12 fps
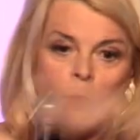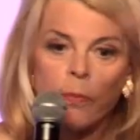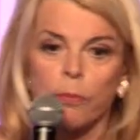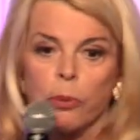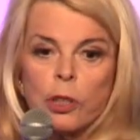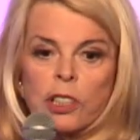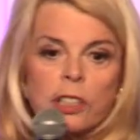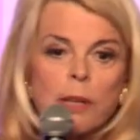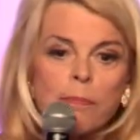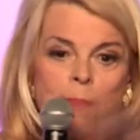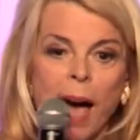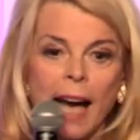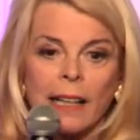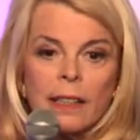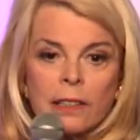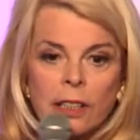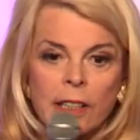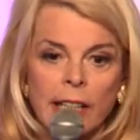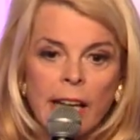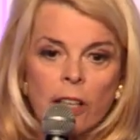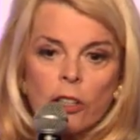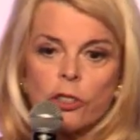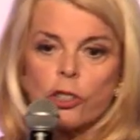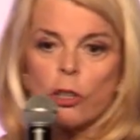puts them back into the
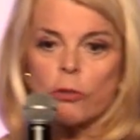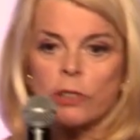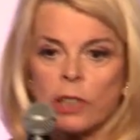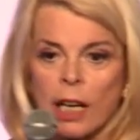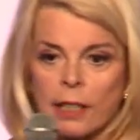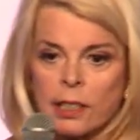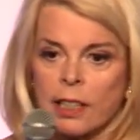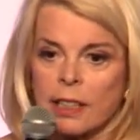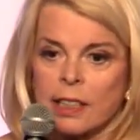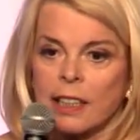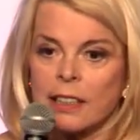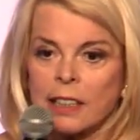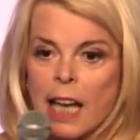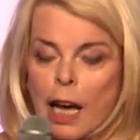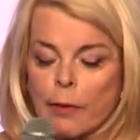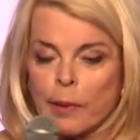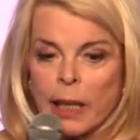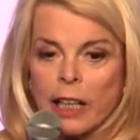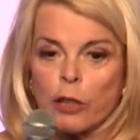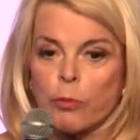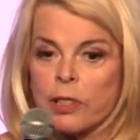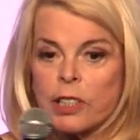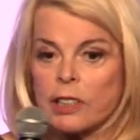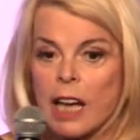air. So dust that's contaminated
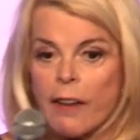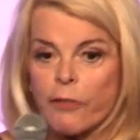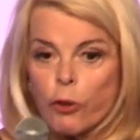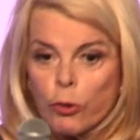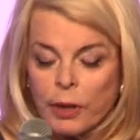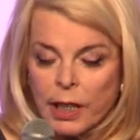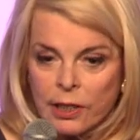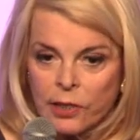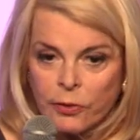with Staph aureus,